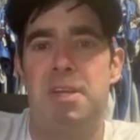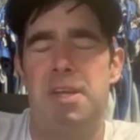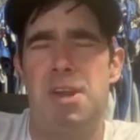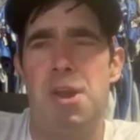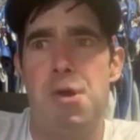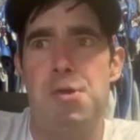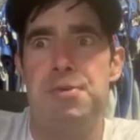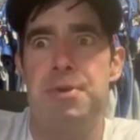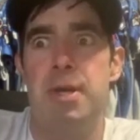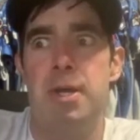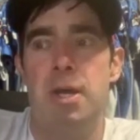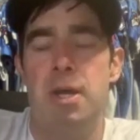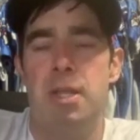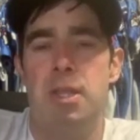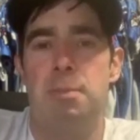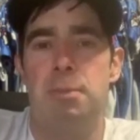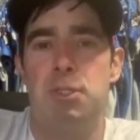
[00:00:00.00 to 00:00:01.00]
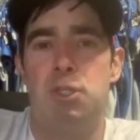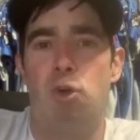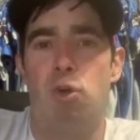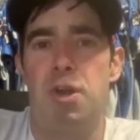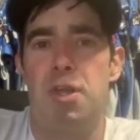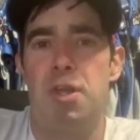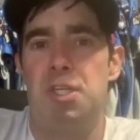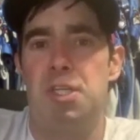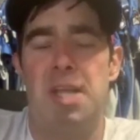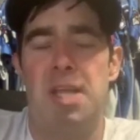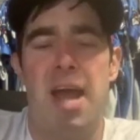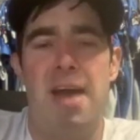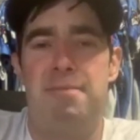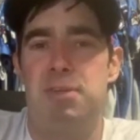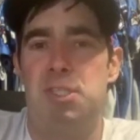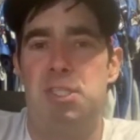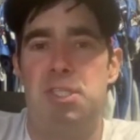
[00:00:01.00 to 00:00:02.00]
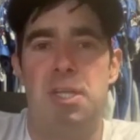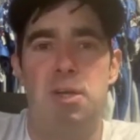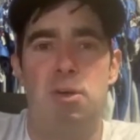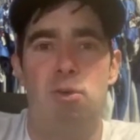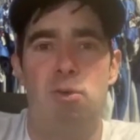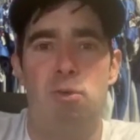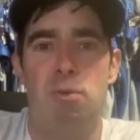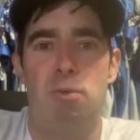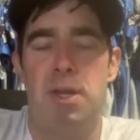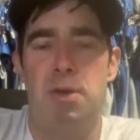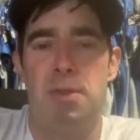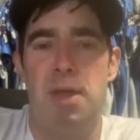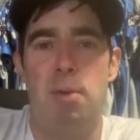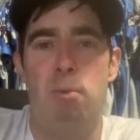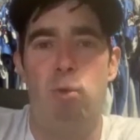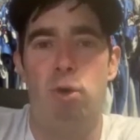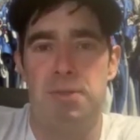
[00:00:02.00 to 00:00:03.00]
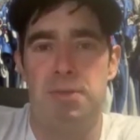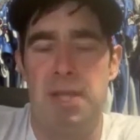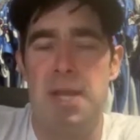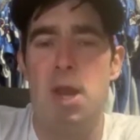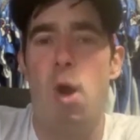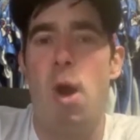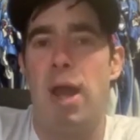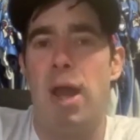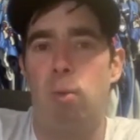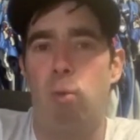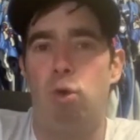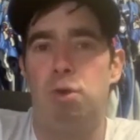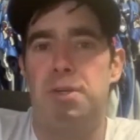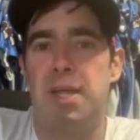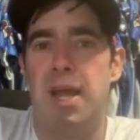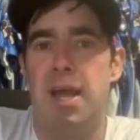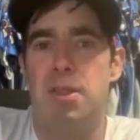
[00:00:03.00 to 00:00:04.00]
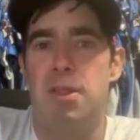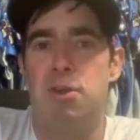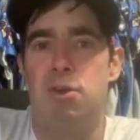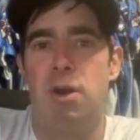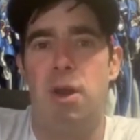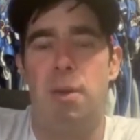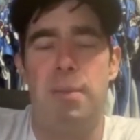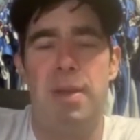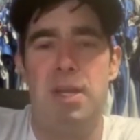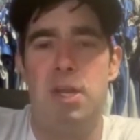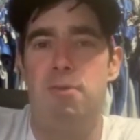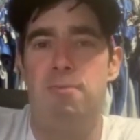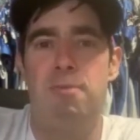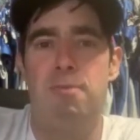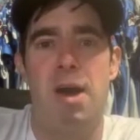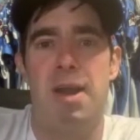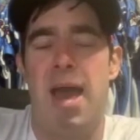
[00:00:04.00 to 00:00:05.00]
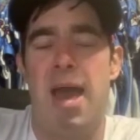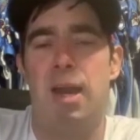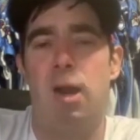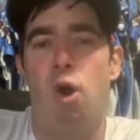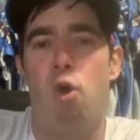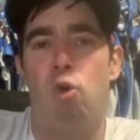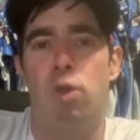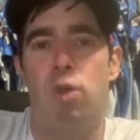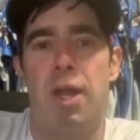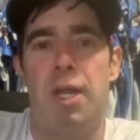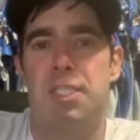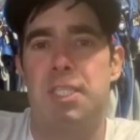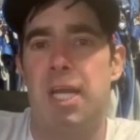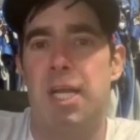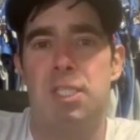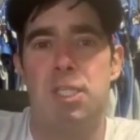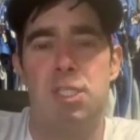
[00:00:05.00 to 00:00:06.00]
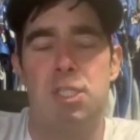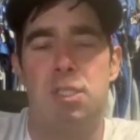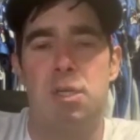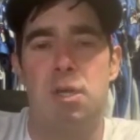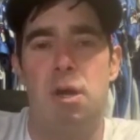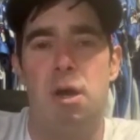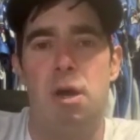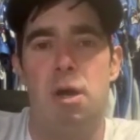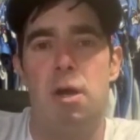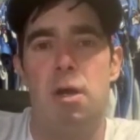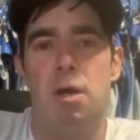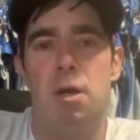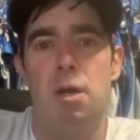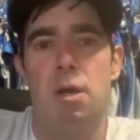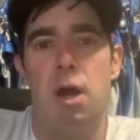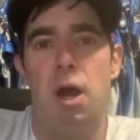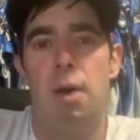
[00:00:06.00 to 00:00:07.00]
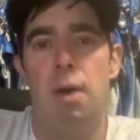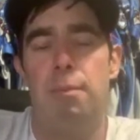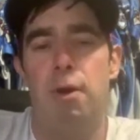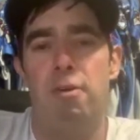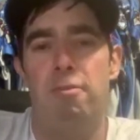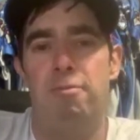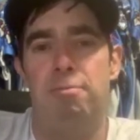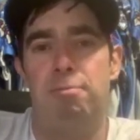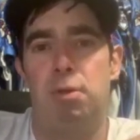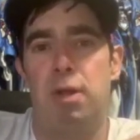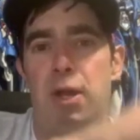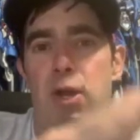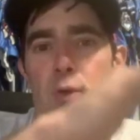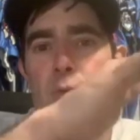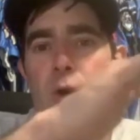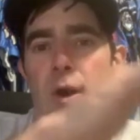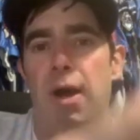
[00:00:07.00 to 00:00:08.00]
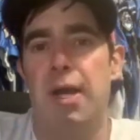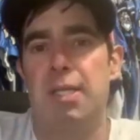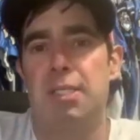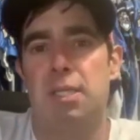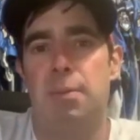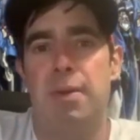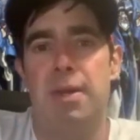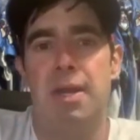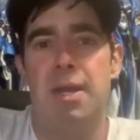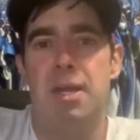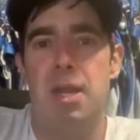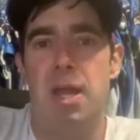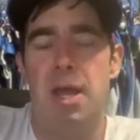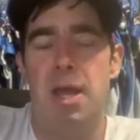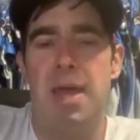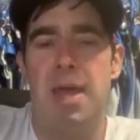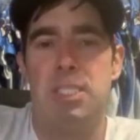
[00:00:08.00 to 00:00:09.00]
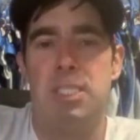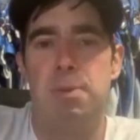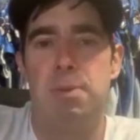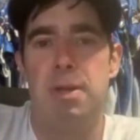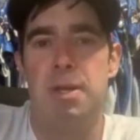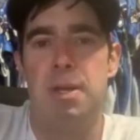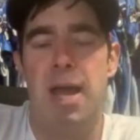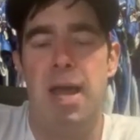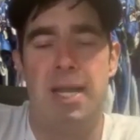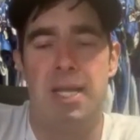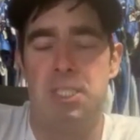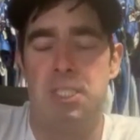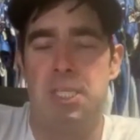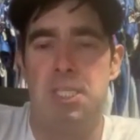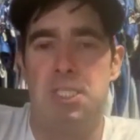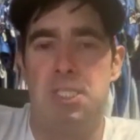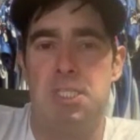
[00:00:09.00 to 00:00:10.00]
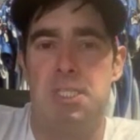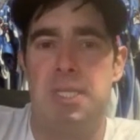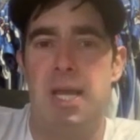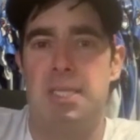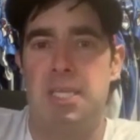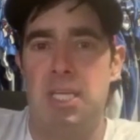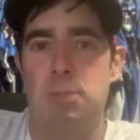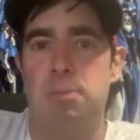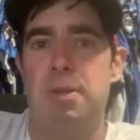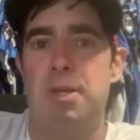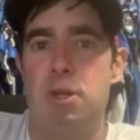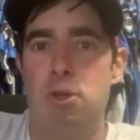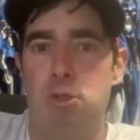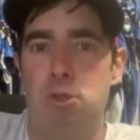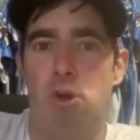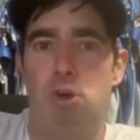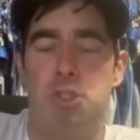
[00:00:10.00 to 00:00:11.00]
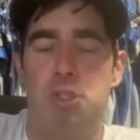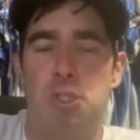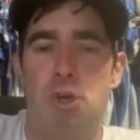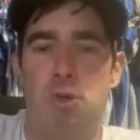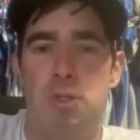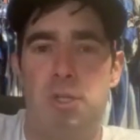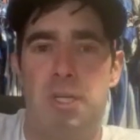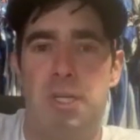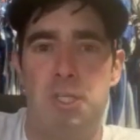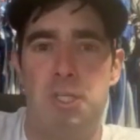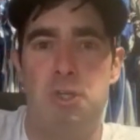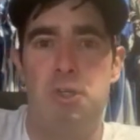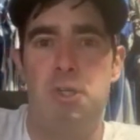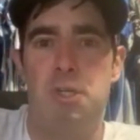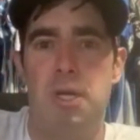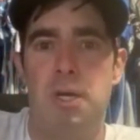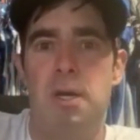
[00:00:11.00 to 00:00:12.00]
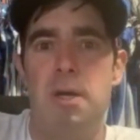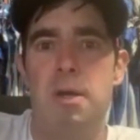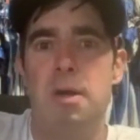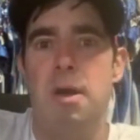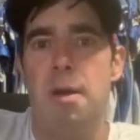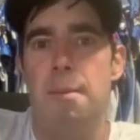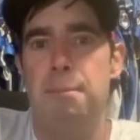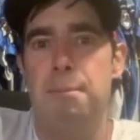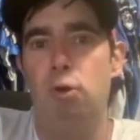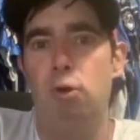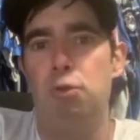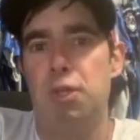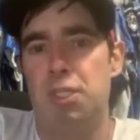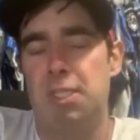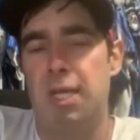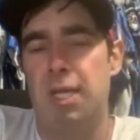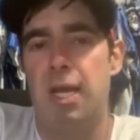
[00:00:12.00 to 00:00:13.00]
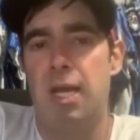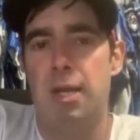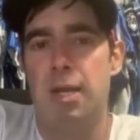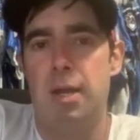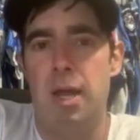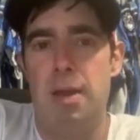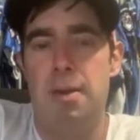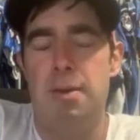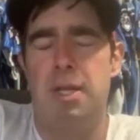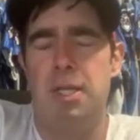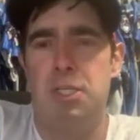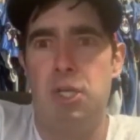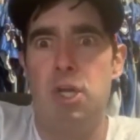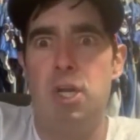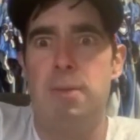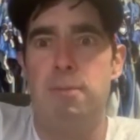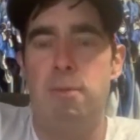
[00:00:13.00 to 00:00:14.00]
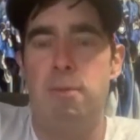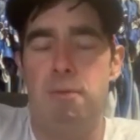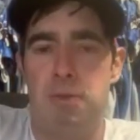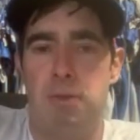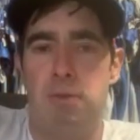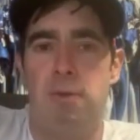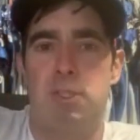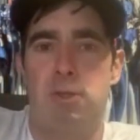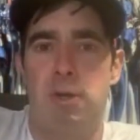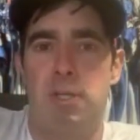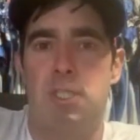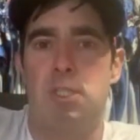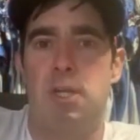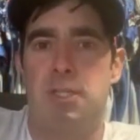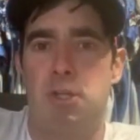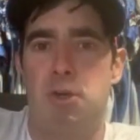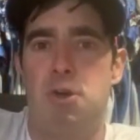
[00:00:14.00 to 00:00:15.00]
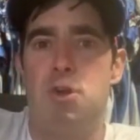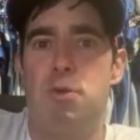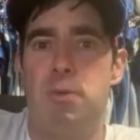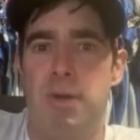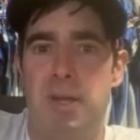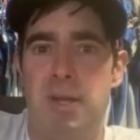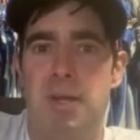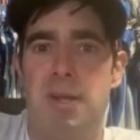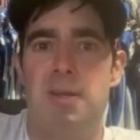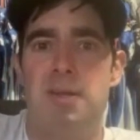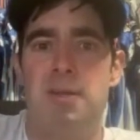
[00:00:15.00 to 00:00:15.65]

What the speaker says: and the majority of the staff is still, they know how to work together. You've not had a whole lot of changes above player wise. And that's been that consistency, I think, has been huge also to continue to build this thing and continue to move in the right direction like they're doing.